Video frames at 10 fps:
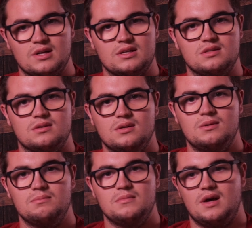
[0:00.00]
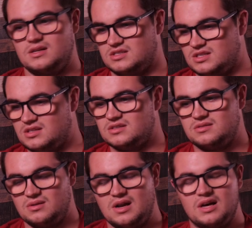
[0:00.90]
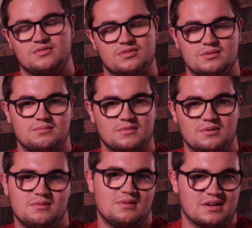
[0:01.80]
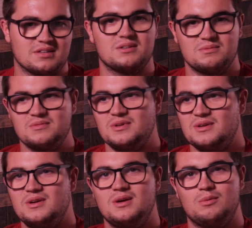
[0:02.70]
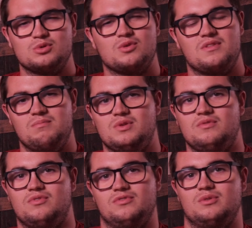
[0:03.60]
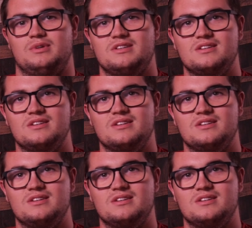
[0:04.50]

doing that, and seeing it live, like, it was something beautiful for